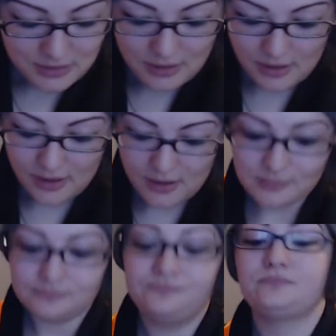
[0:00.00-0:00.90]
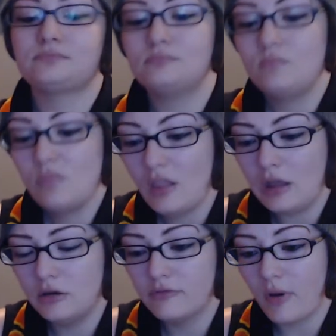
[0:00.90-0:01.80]
Um,
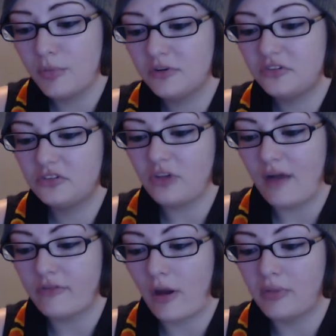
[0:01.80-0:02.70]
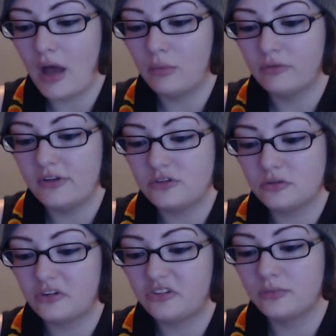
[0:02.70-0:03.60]
November's sci-fi block will feature
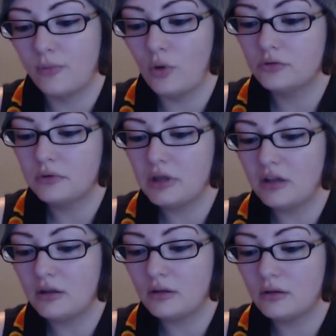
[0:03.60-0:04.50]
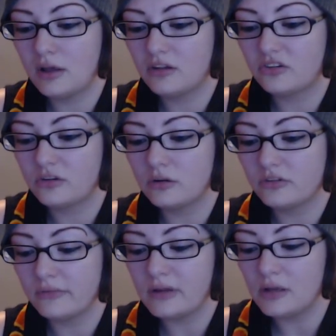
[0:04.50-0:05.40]
a smoldering
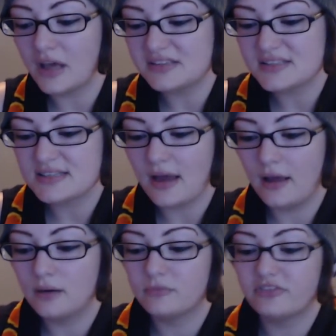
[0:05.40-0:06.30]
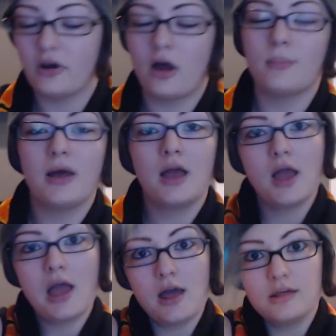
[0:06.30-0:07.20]
exclusively licensed item from
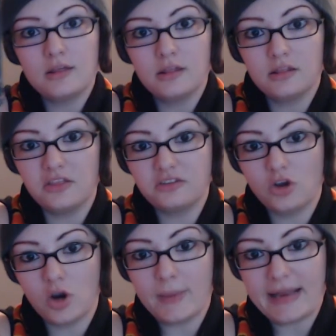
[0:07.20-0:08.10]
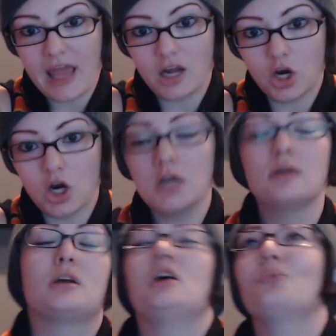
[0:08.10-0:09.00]
The Terminator,
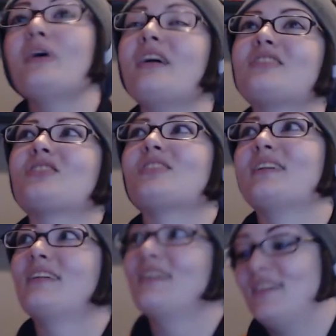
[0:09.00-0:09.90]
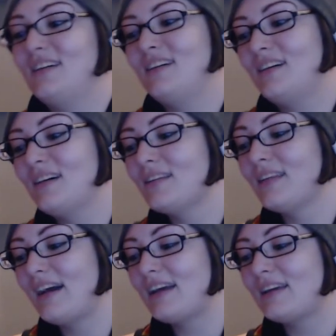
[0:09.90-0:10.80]
which,
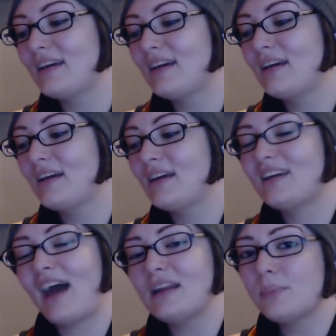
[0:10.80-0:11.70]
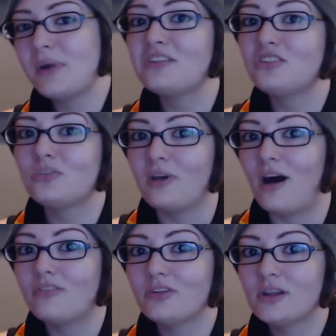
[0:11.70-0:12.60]
like, it kind of pisses me
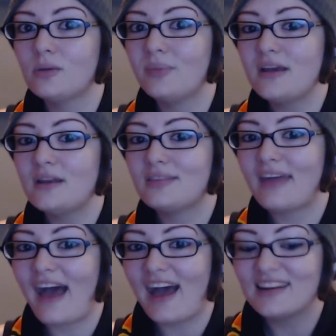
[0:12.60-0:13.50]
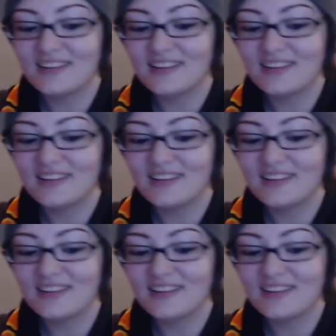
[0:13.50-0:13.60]
off a little bit that